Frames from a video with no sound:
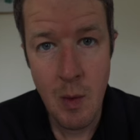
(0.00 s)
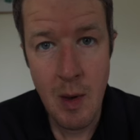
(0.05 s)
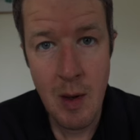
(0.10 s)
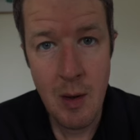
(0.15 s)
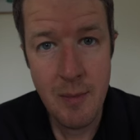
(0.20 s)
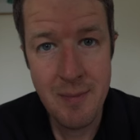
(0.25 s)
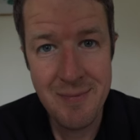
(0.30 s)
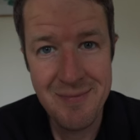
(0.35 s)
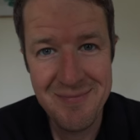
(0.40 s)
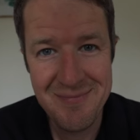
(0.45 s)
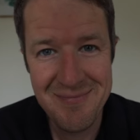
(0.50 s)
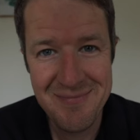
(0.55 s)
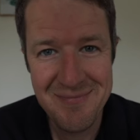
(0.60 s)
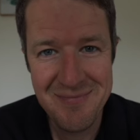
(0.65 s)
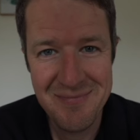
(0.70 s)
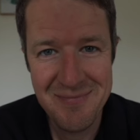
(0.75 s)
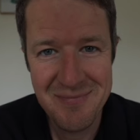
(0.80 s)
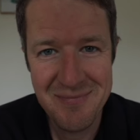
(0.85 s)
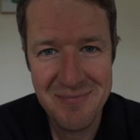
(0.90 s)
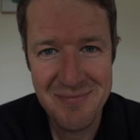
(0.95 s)
Well,
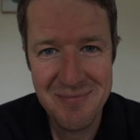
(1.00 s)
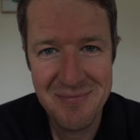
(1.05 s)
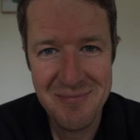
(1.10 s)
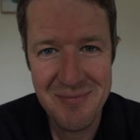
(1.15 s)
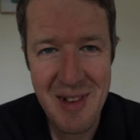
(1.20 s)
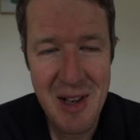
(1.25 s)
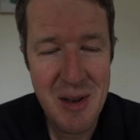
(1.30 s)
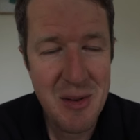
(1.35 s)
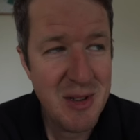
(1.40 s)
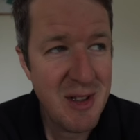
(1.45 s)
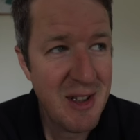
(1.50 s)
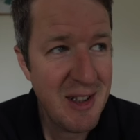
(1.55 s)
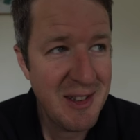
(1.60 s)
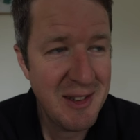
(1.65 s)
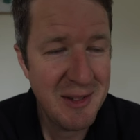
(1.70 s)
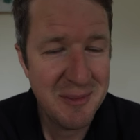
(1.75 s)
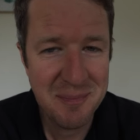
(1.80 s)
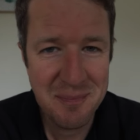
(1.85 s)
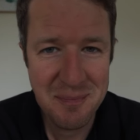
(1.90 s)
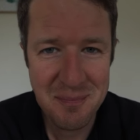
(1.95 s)
that was
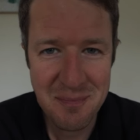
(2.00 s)
nice.